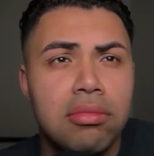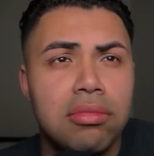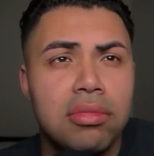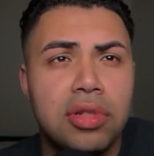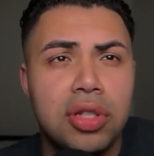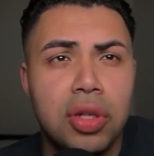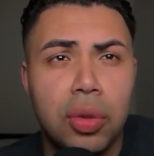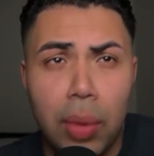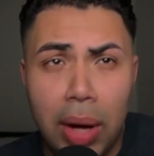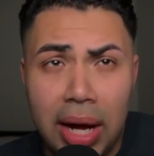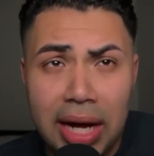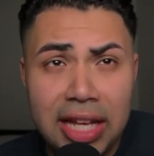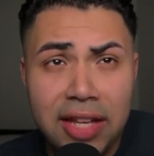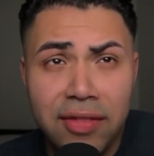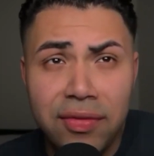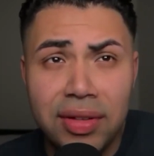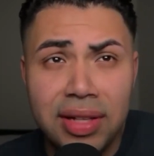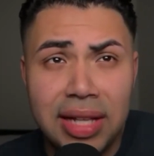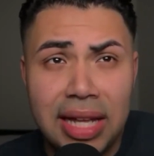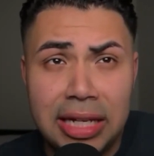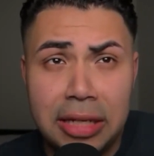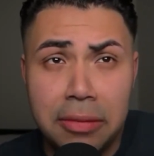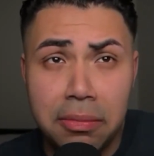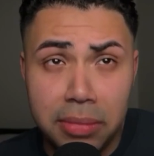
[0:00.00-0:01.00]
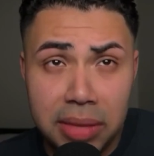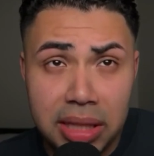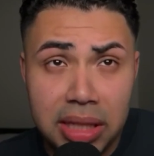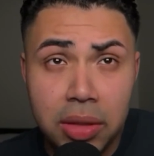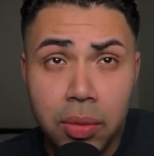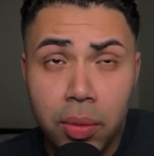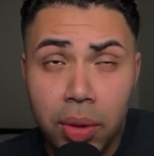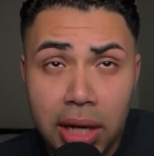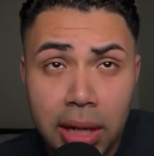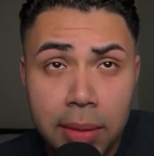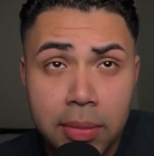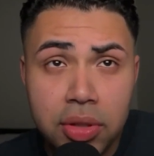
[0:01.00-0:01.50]
Do I even like me
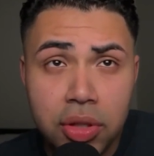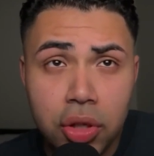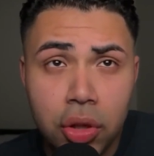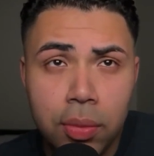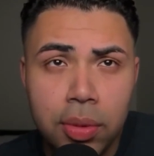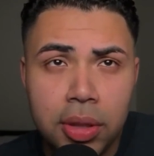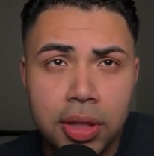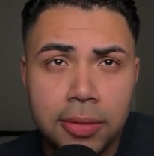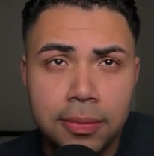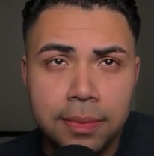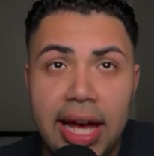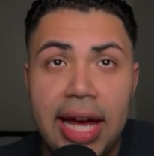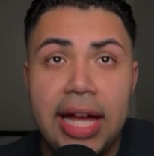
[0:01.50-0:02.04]
when I'm sober?